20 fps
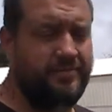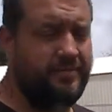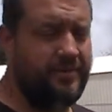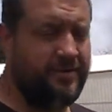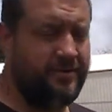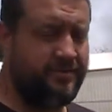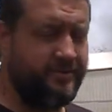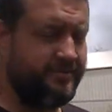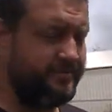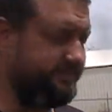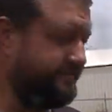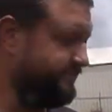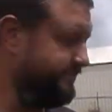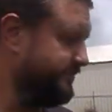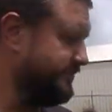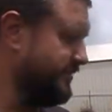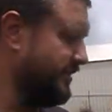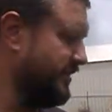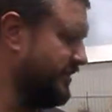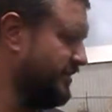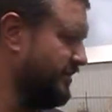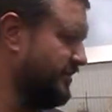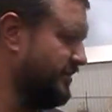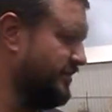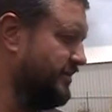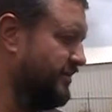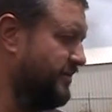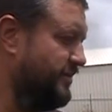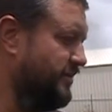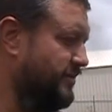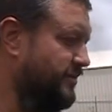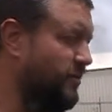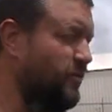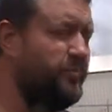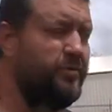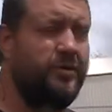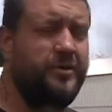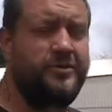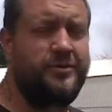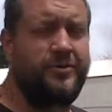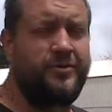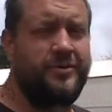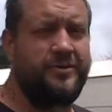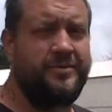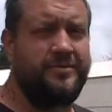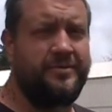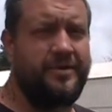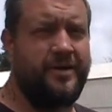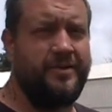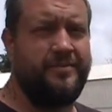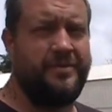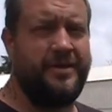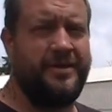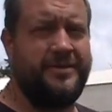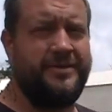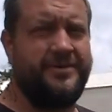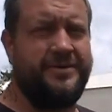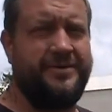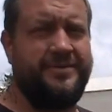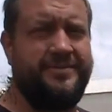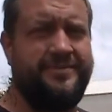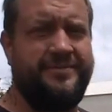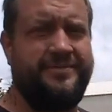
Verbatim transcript: better. Hope you enjoyed and God bless.